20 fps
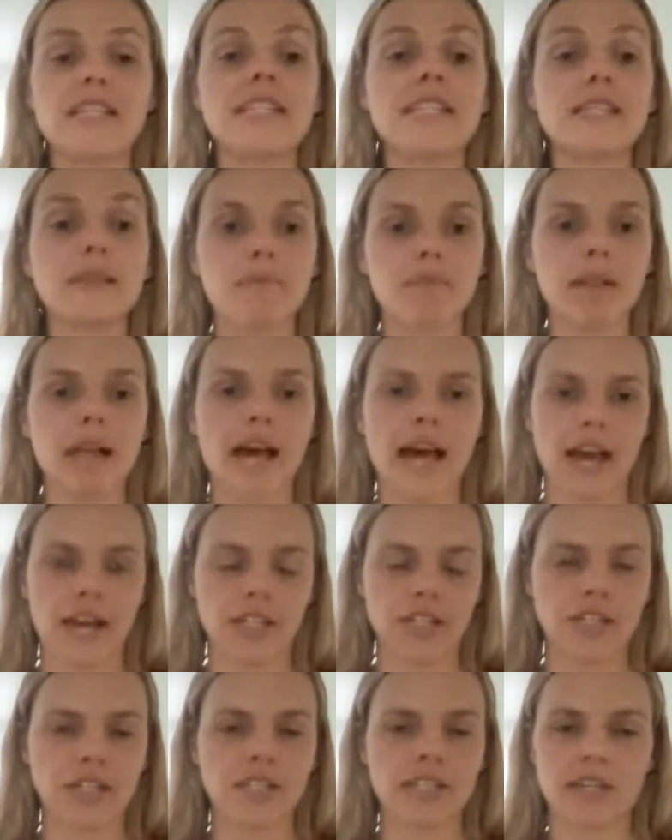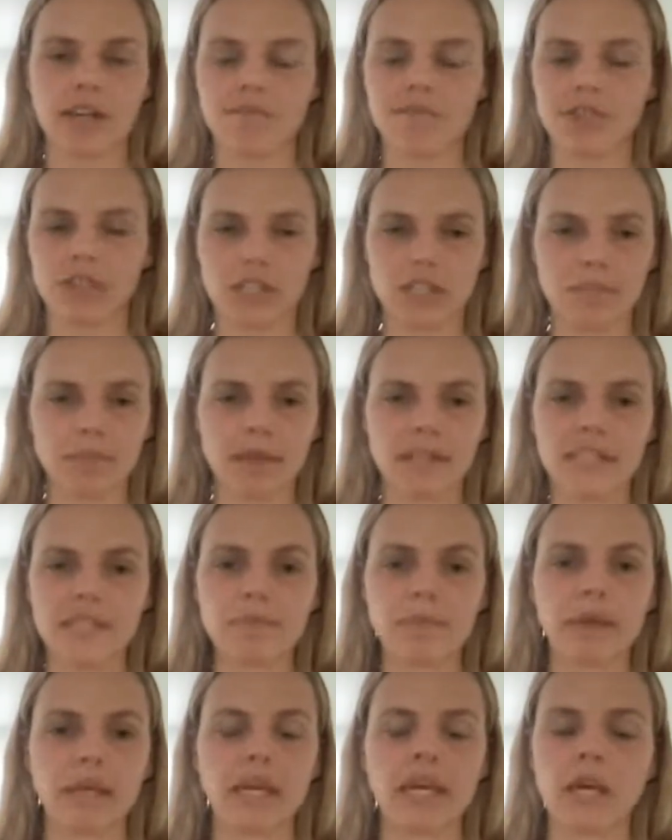similar actions that I've just been
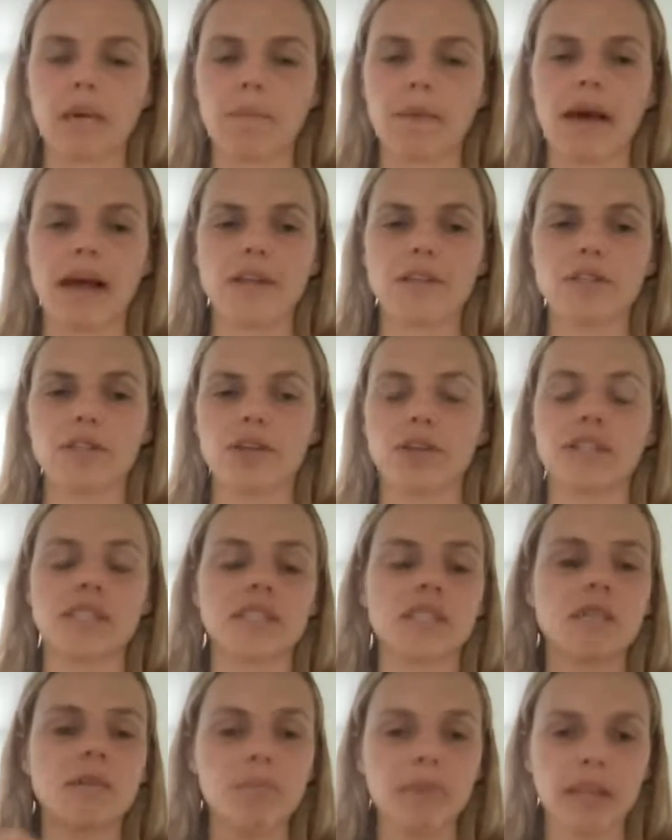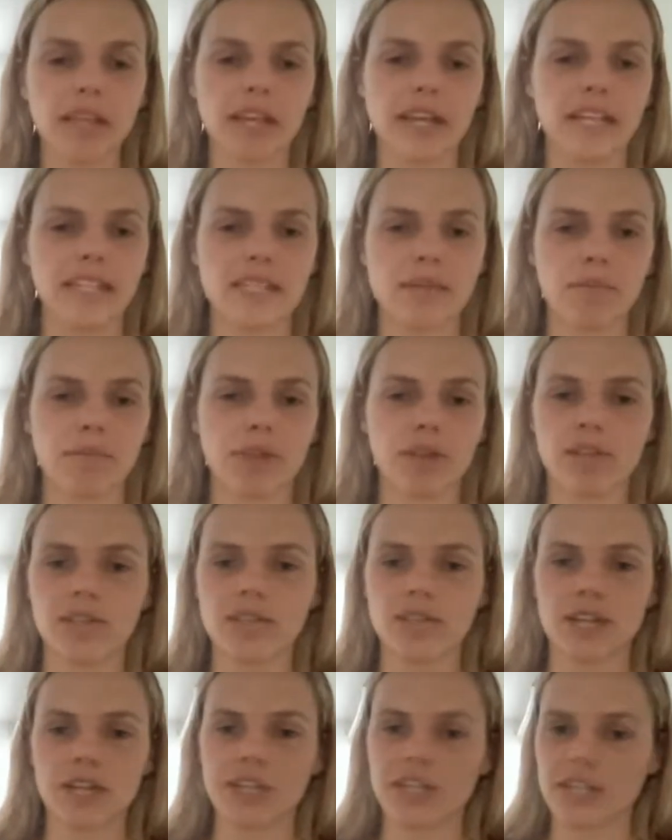speaking about. So stimulating some of those
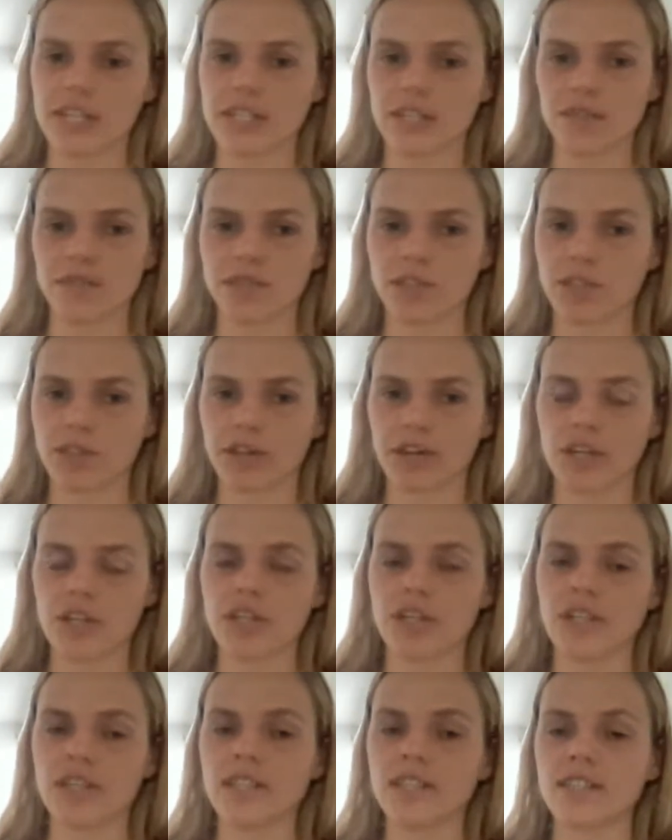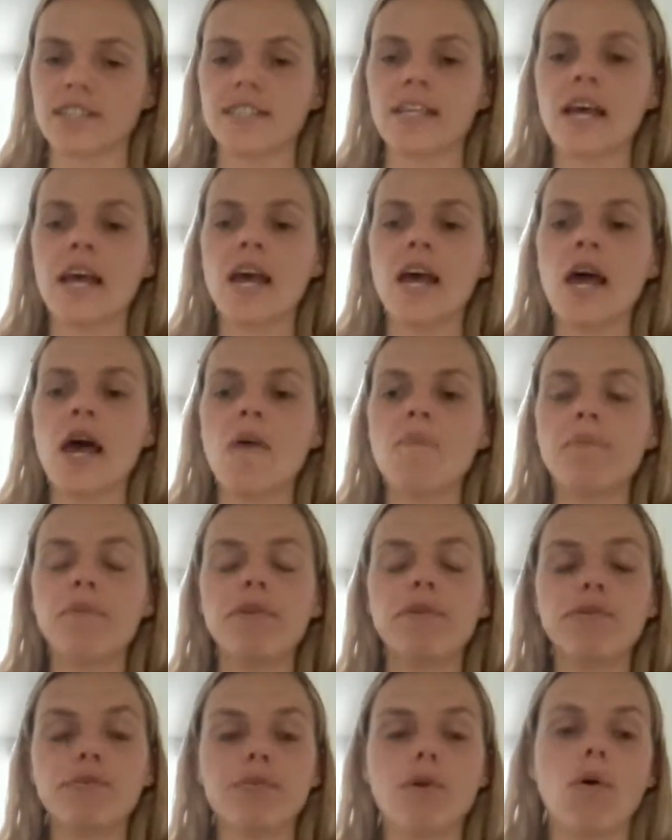digestive secretions
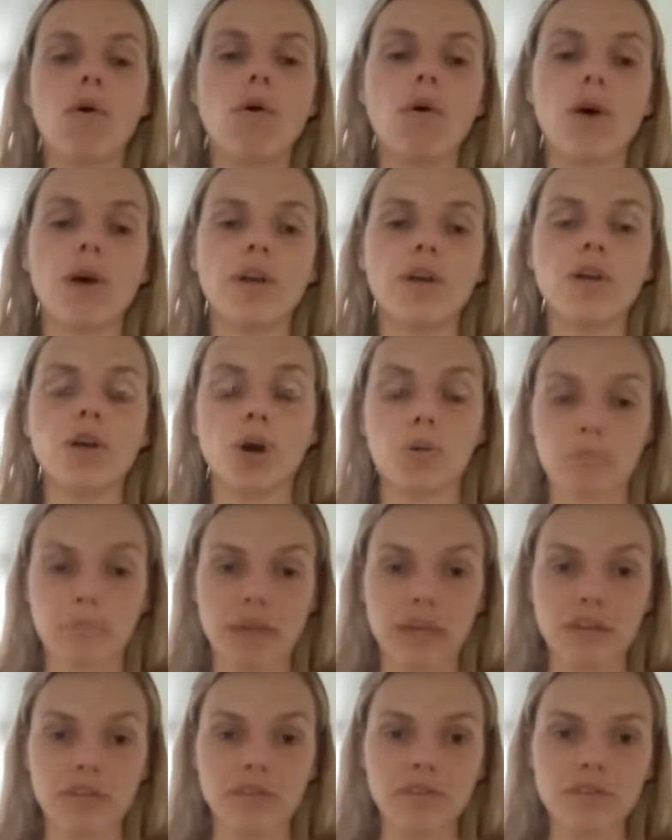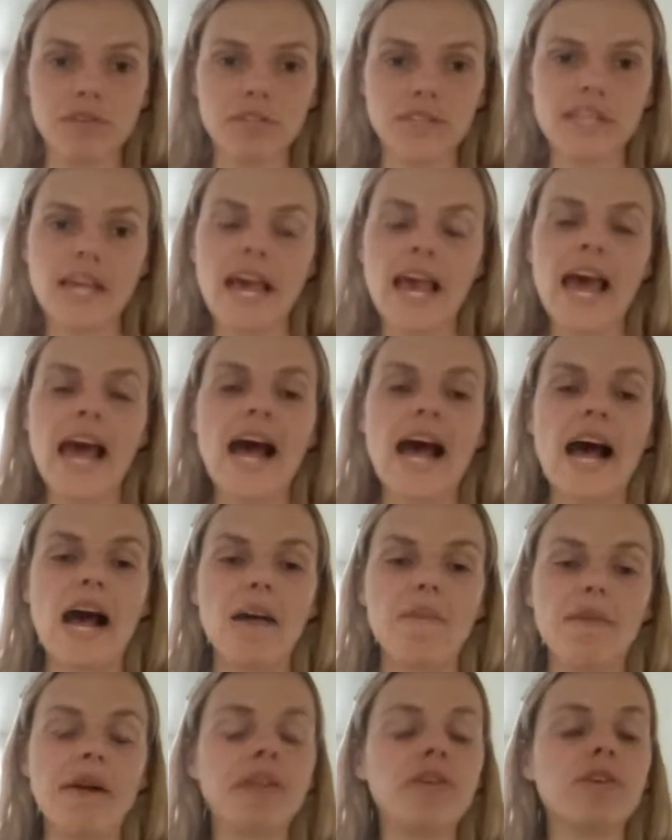before your meals.
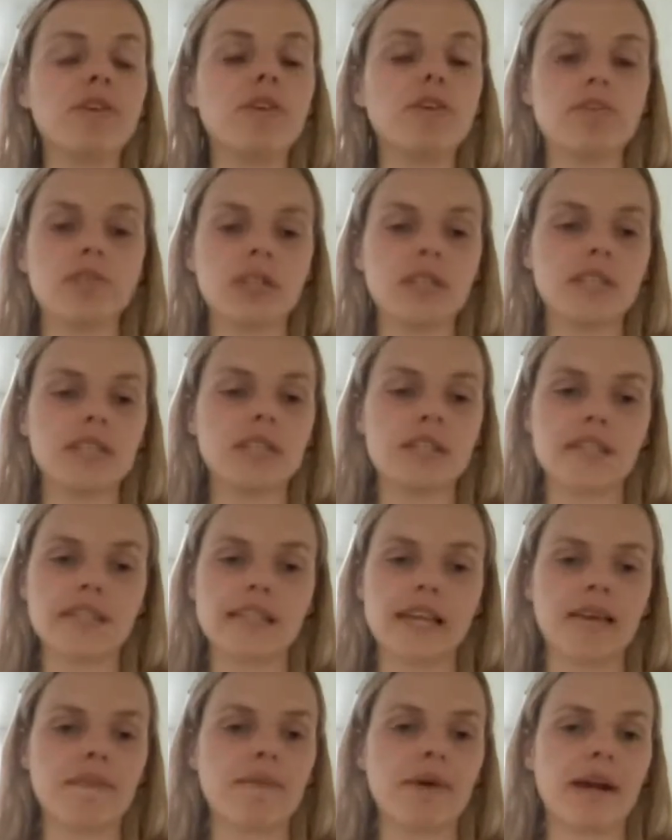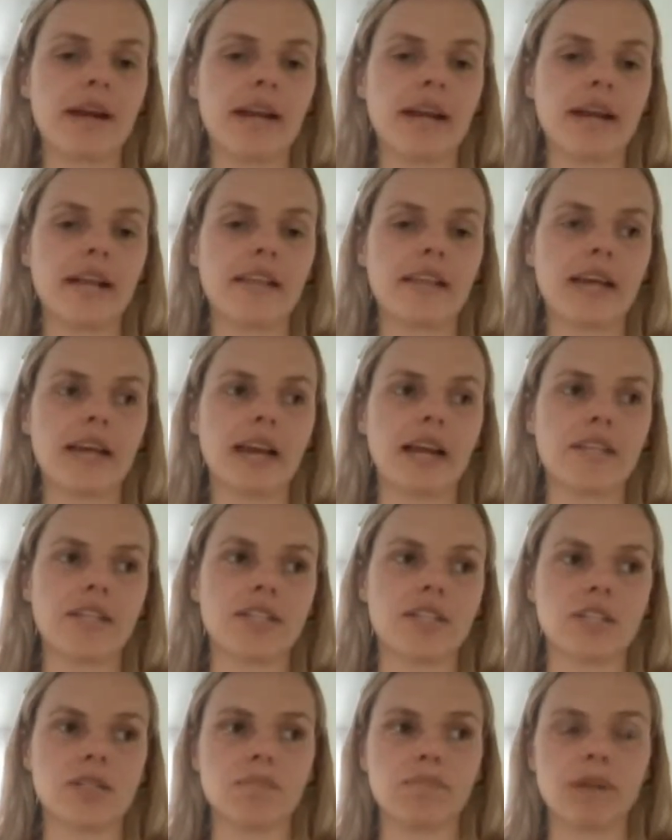And you do this in the same way that I
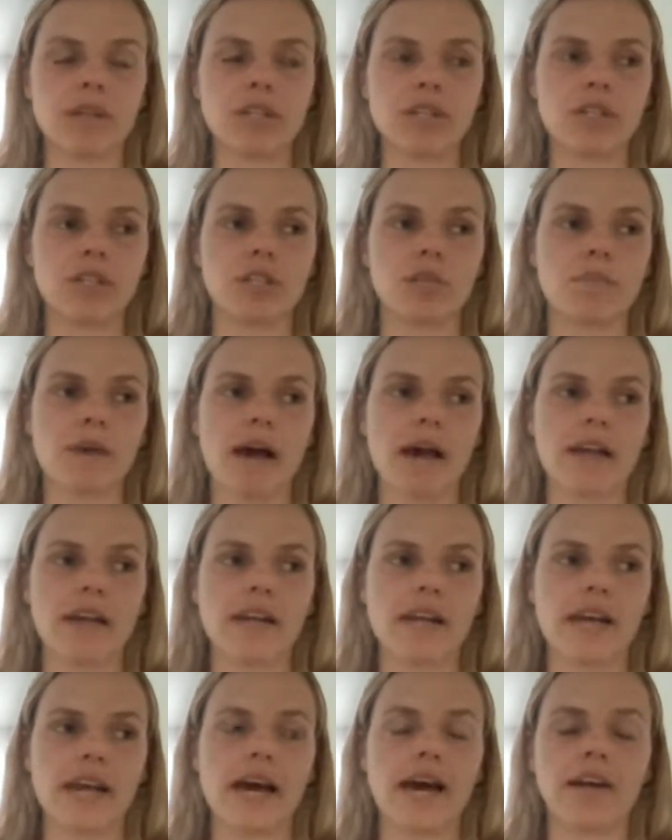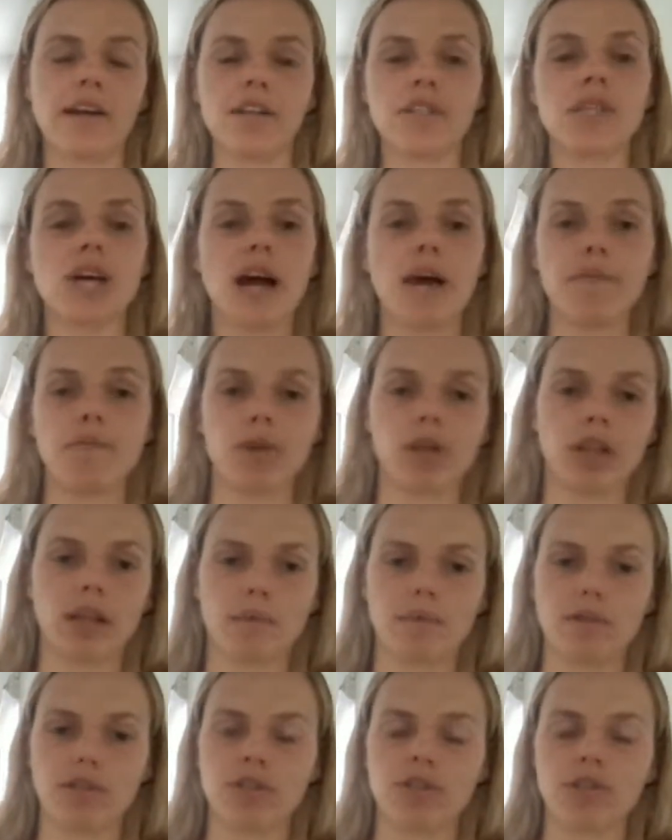just mentioned about how to time your
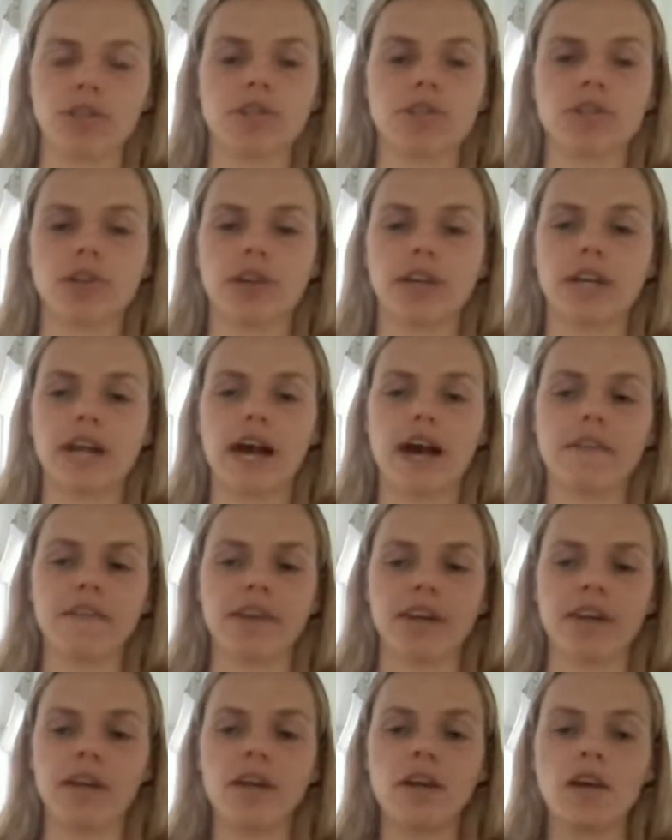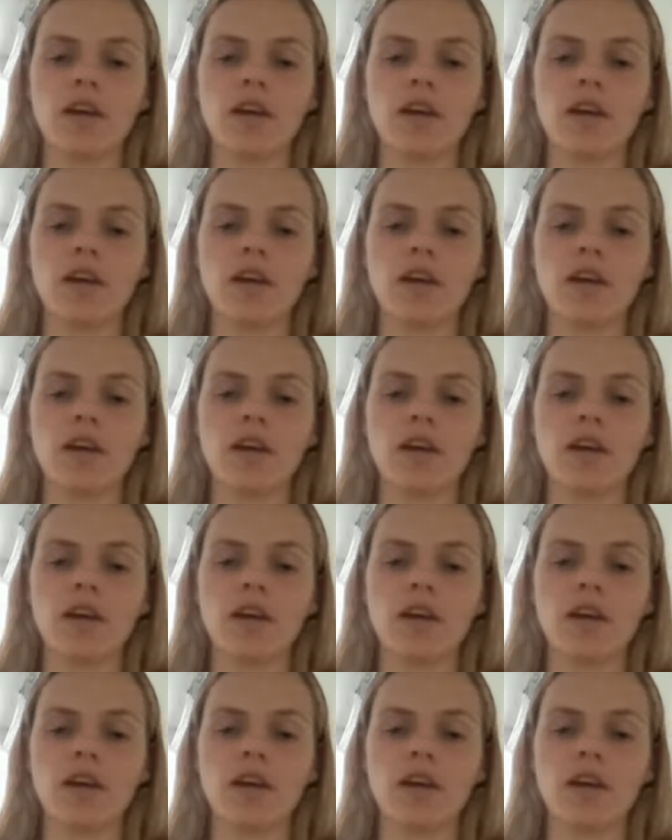lemon juice. So you'd have it